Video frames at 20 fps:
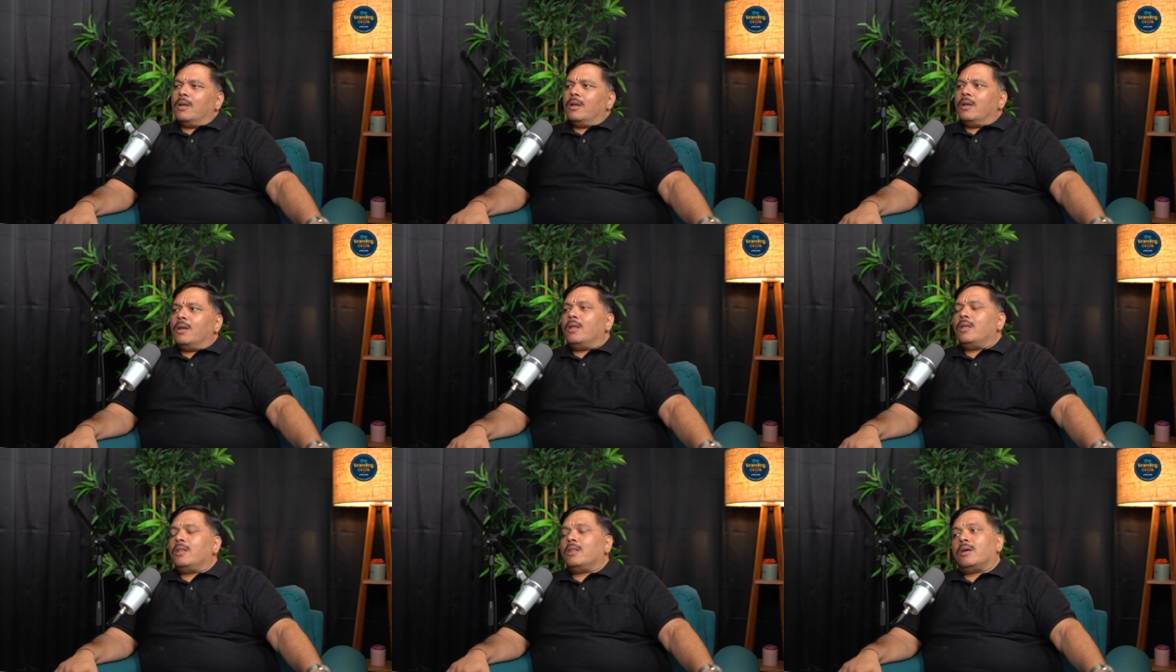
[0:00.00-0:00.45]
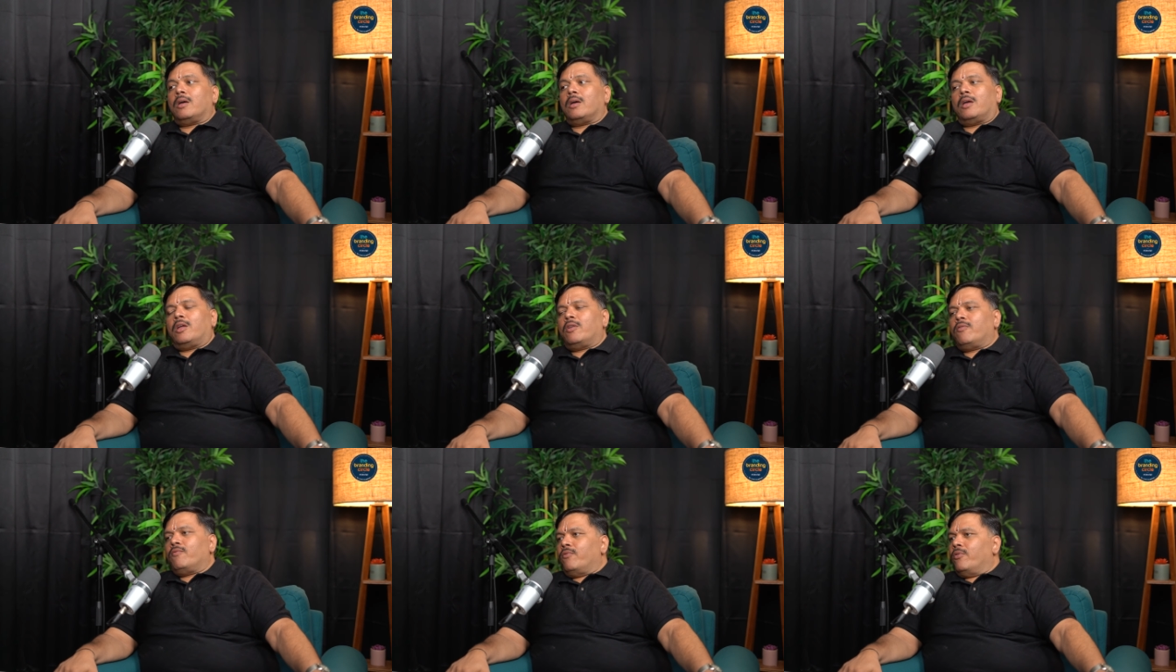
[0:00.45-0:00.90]
No, the
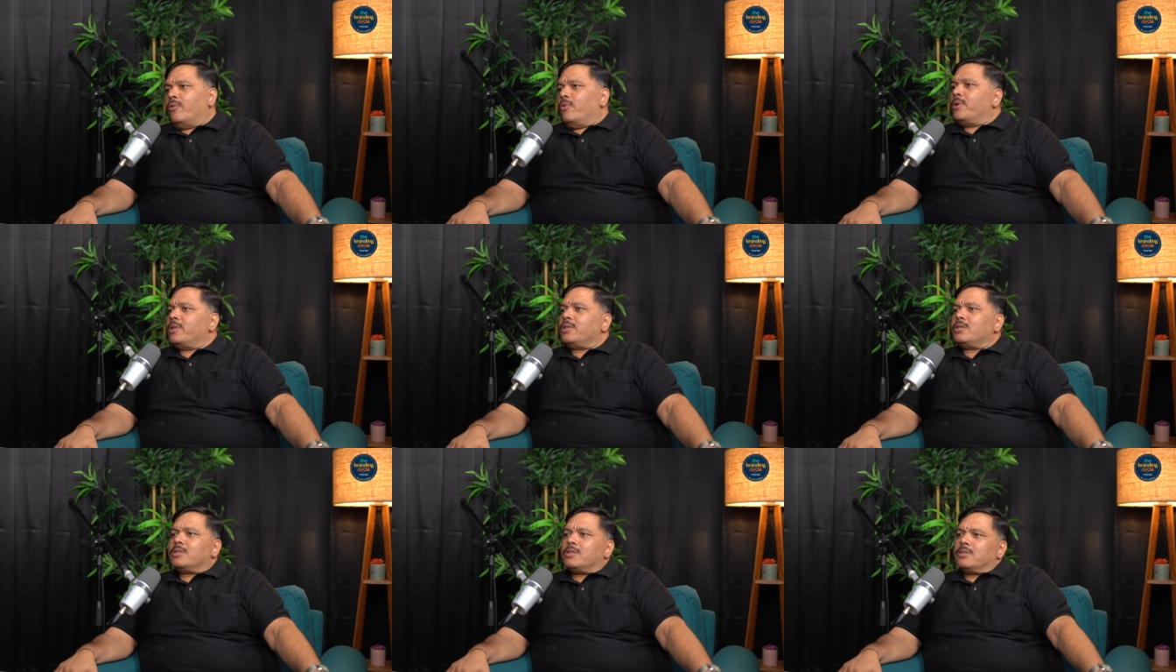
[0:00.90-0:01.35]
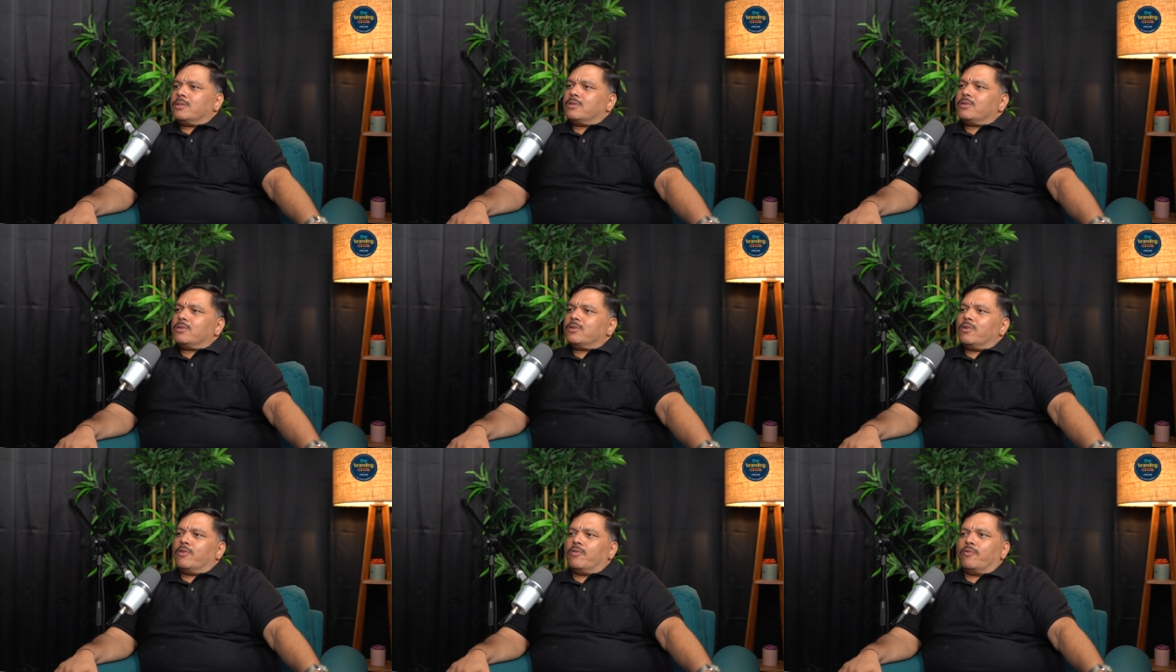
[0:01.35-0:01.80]

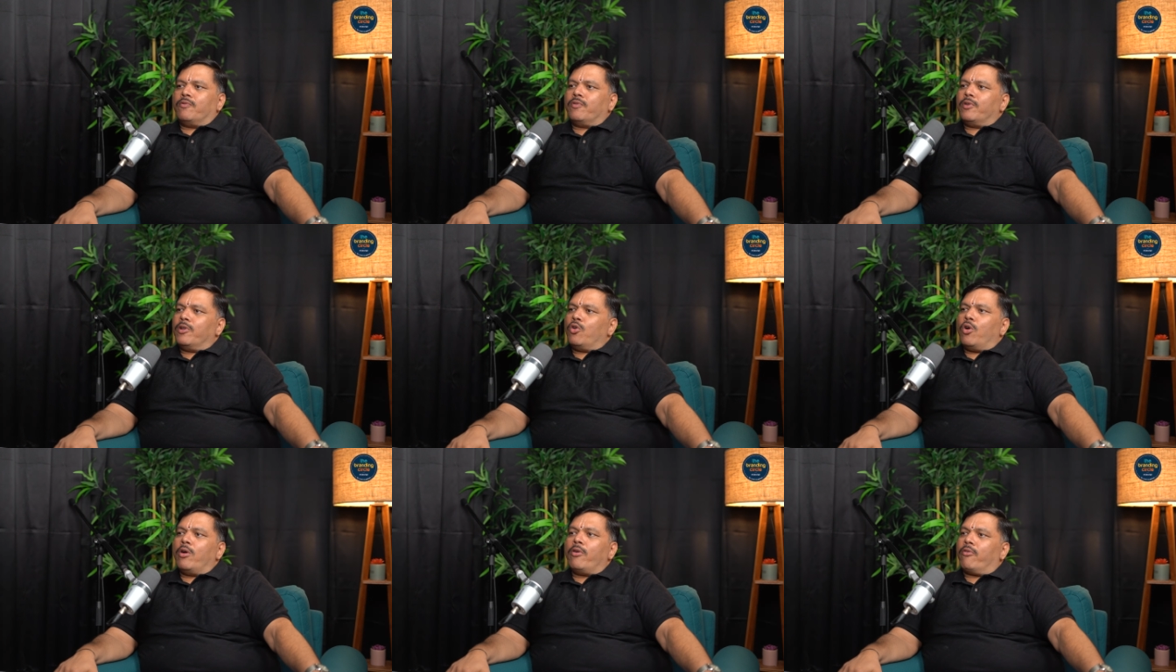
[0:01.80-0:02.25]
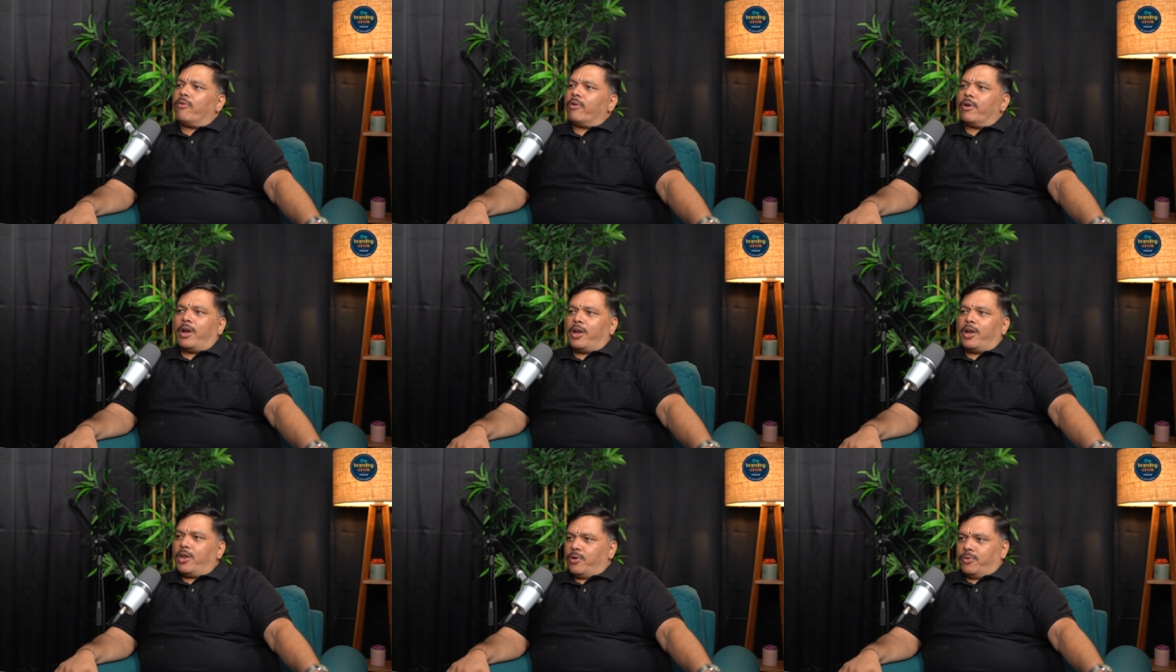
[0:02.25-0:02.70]
influence will not
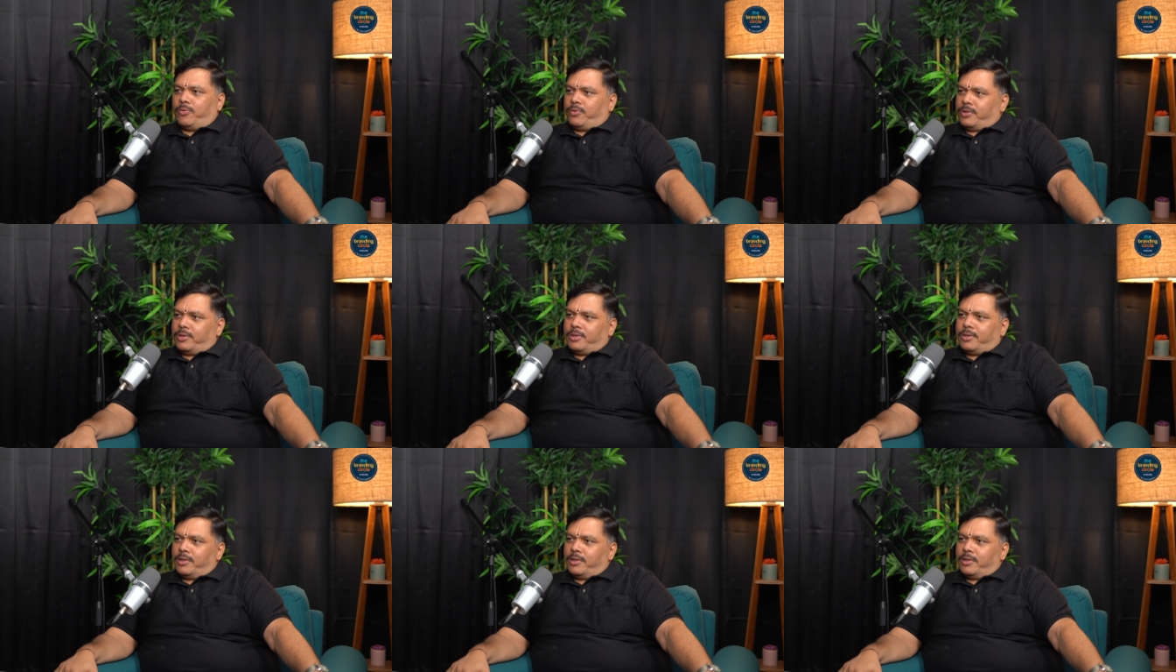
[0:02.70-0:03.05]
reduce.